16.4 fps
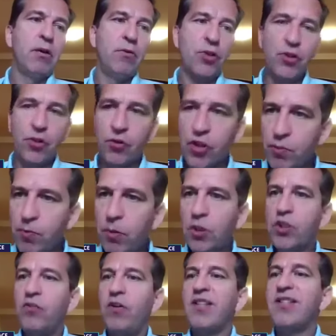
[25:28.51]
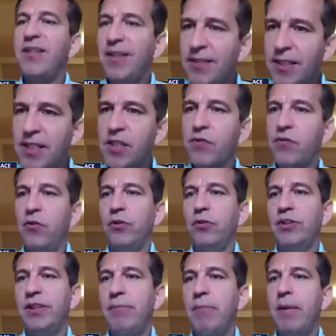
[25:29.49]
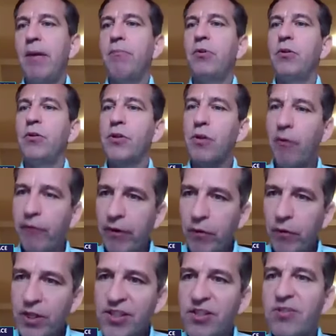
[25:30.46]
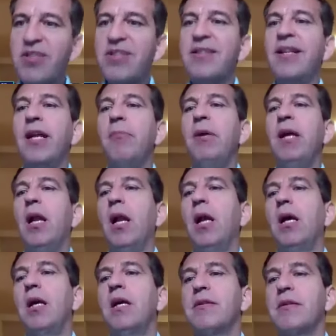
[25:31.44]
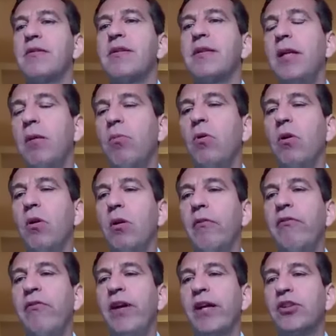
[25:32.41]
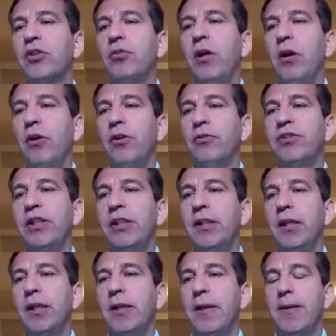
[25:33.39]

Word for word: also sports facilities for the team members, very sustainable, sustainable uh, factory oriented.